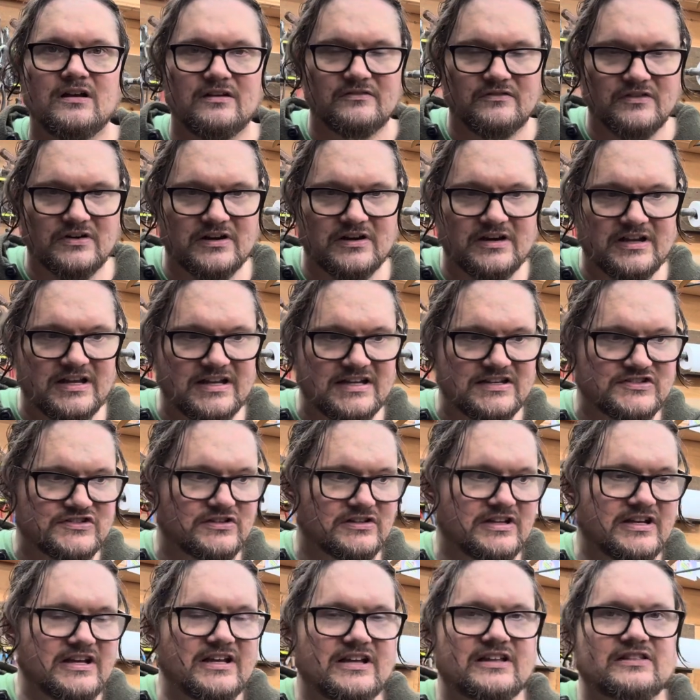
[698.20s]
very
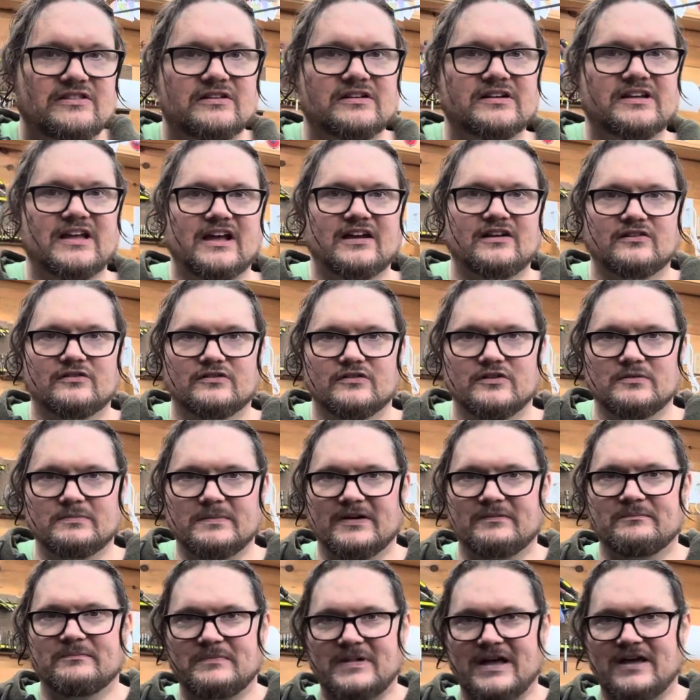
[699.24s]
easily in the kangaroo. My
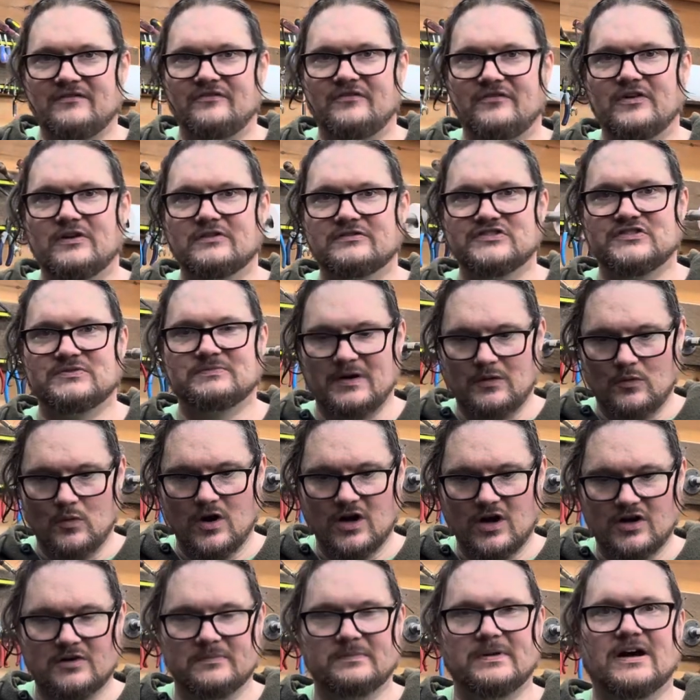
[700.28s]
headphones and my
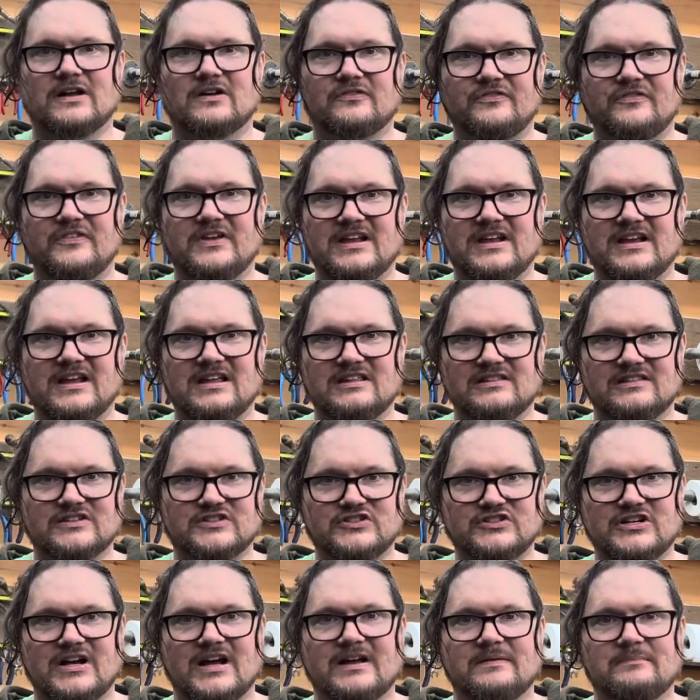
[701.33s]
water bottle fit in this
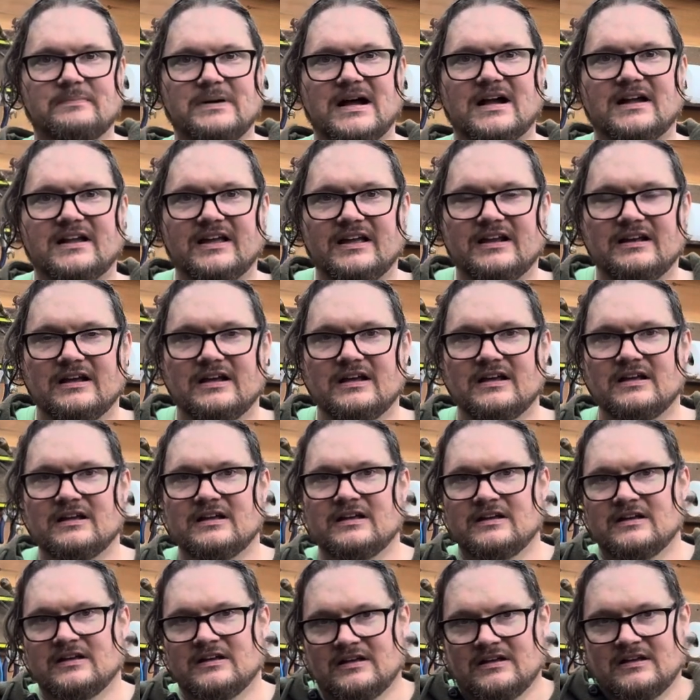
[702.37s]
giant pocket.
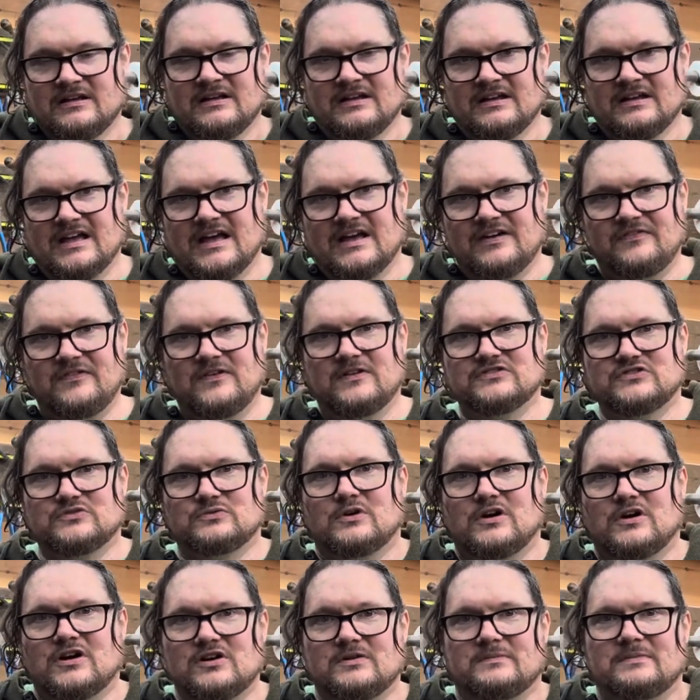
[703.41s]
Headphones,
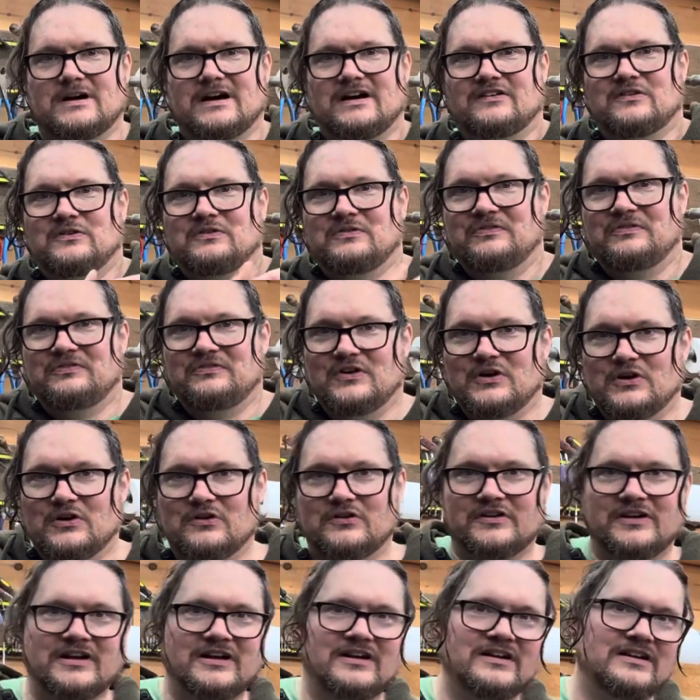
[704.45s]
water bottle,
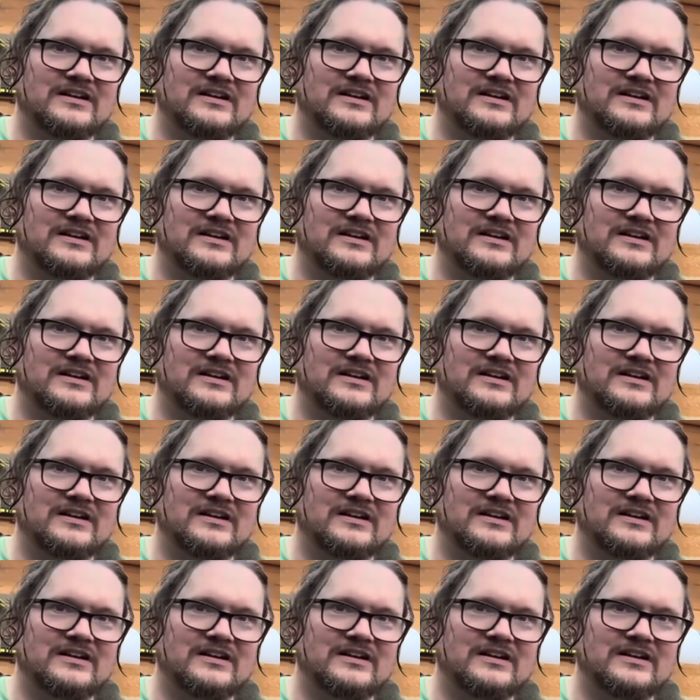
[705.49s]
phone,